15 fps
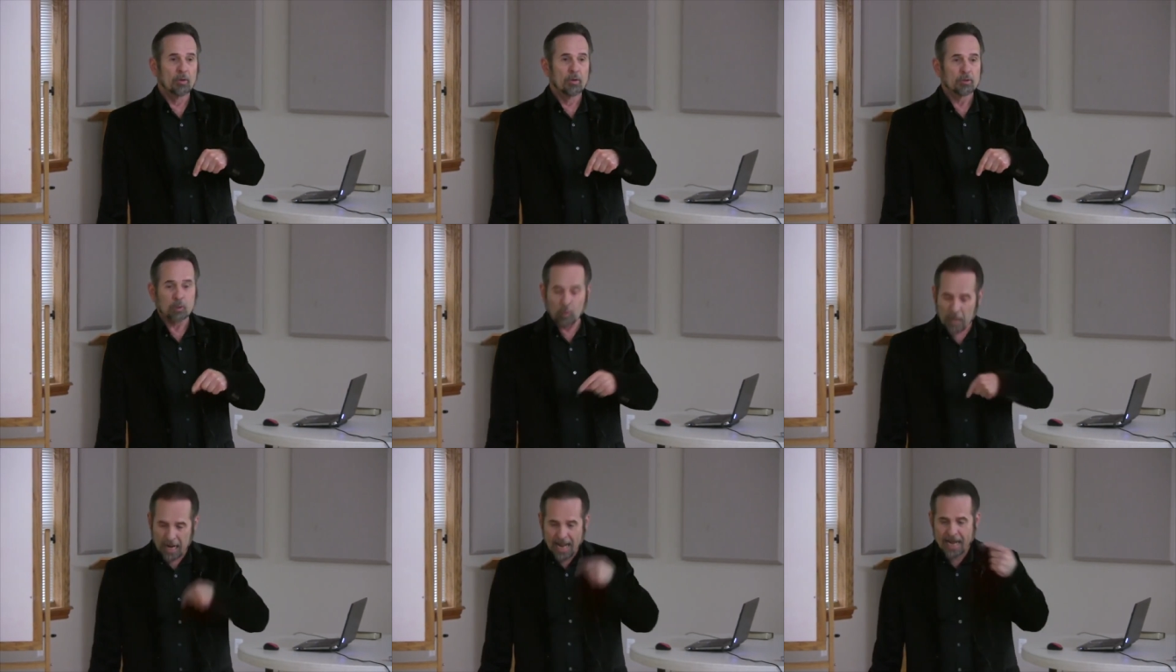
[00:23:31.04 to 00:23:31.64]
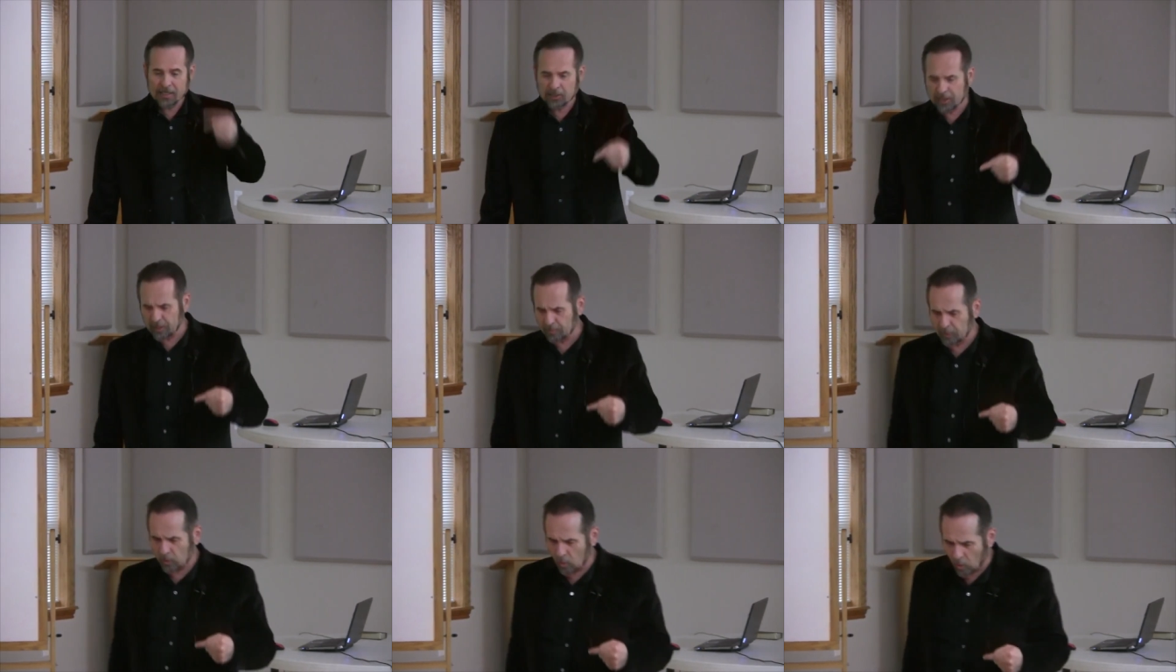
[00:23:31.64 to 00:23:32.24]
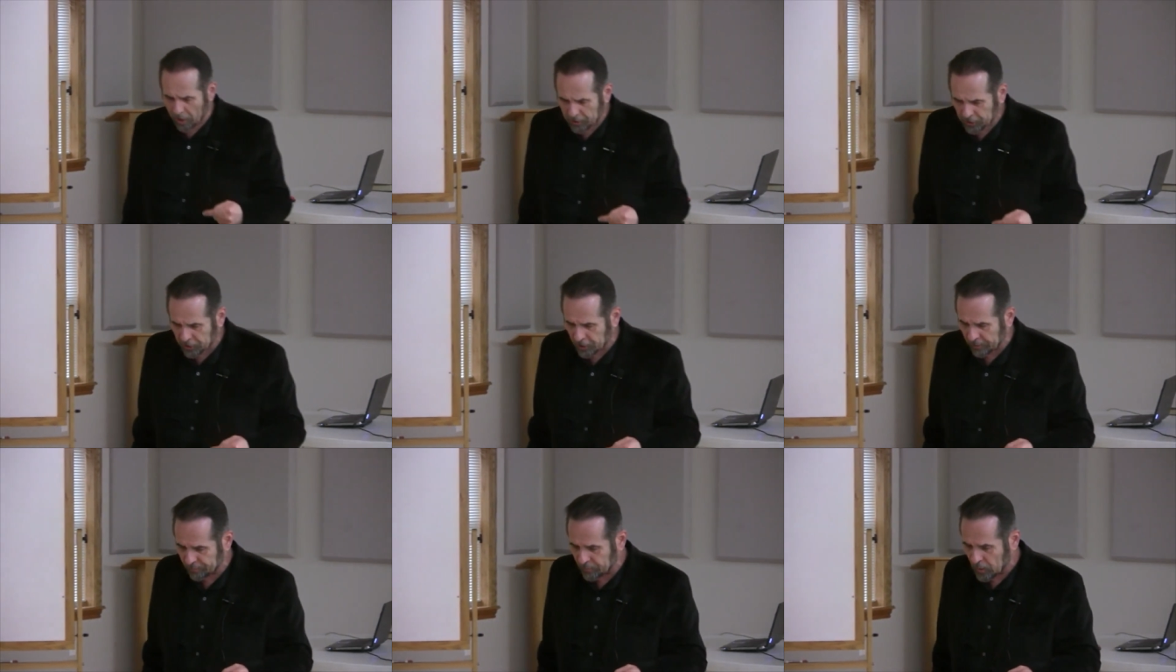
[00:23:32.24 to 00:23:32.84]
So when I asked him the
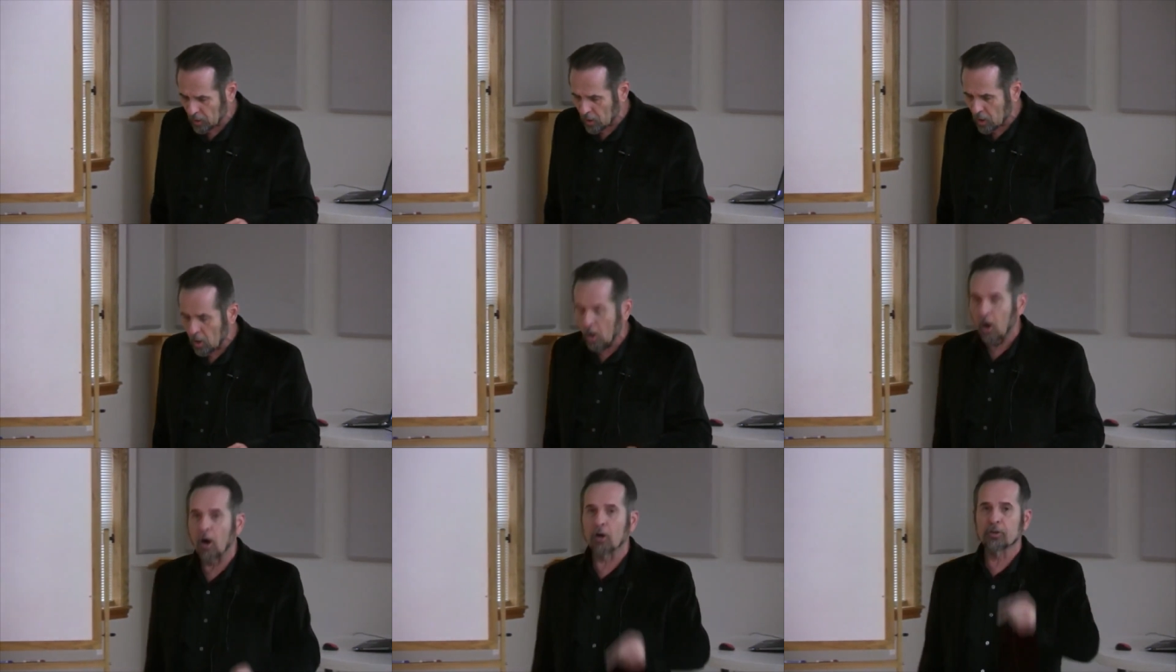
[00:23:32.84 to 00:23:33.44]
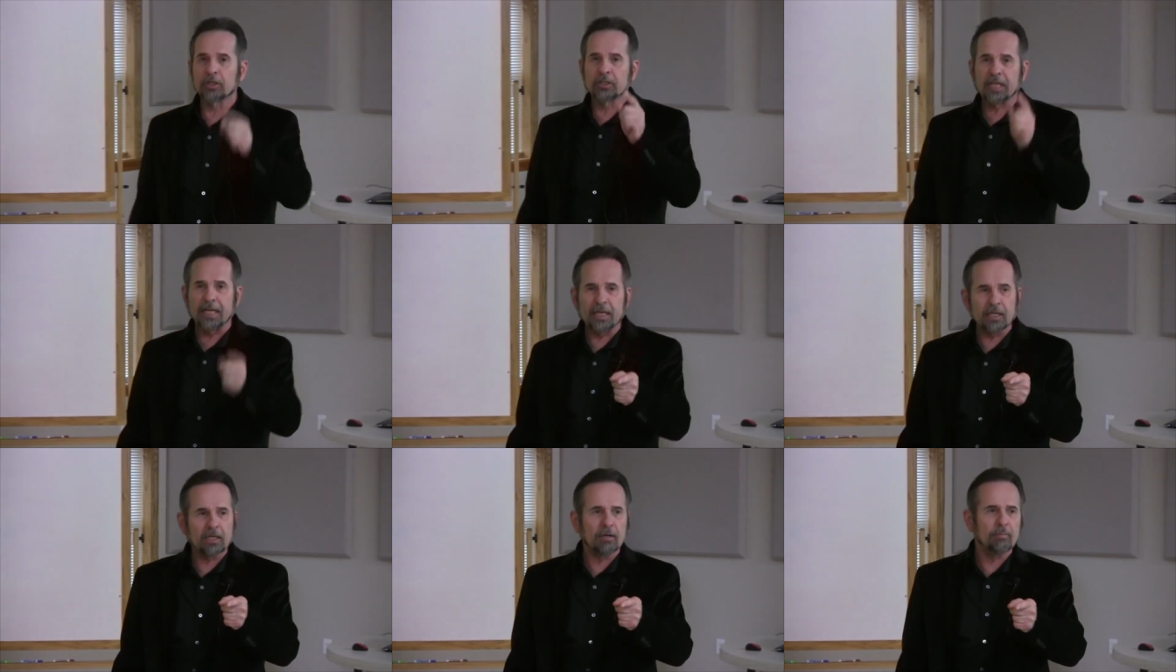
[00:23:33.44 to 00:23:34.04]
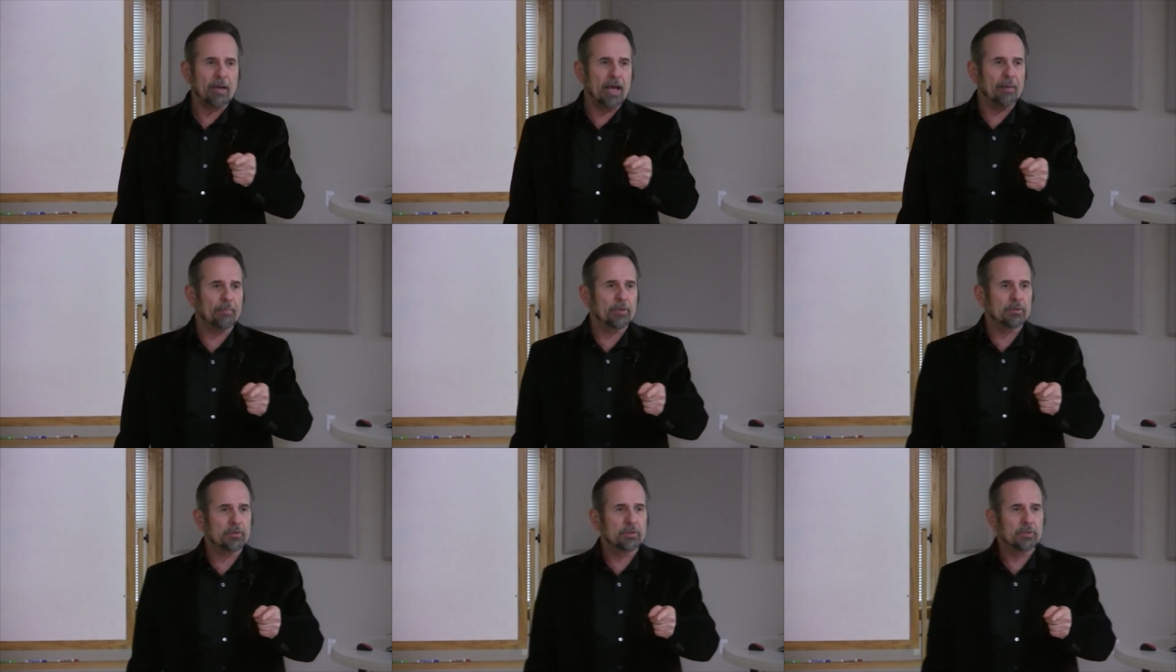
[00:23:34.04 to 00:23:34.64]
question, are the Ten
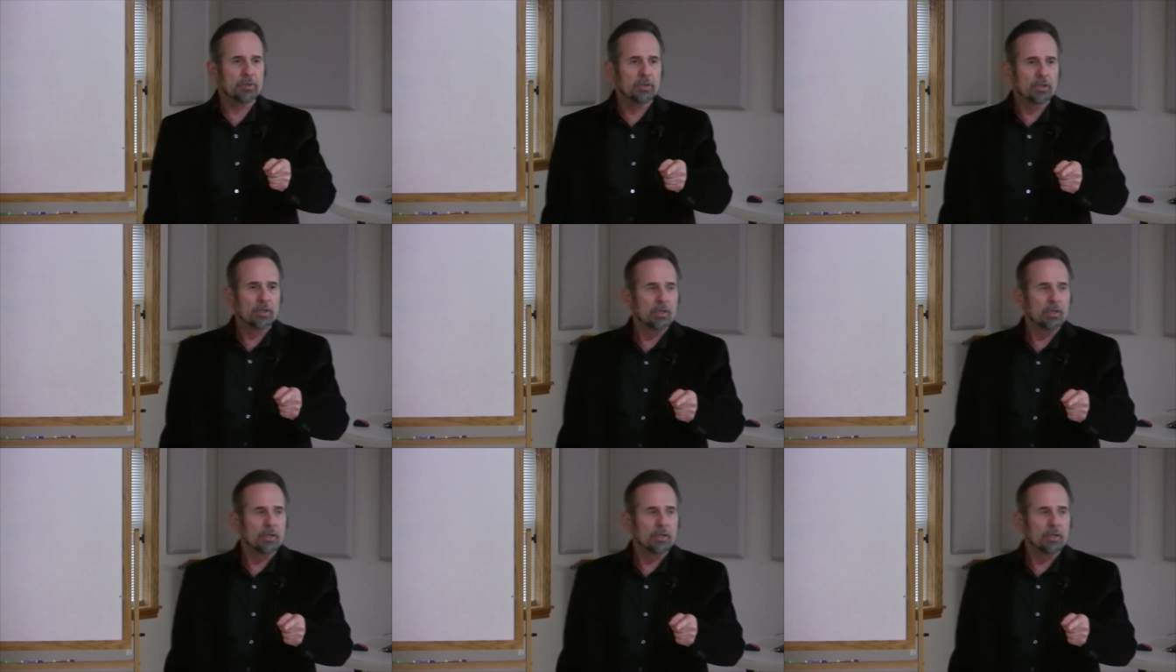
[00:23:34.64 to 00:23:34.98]
Commandments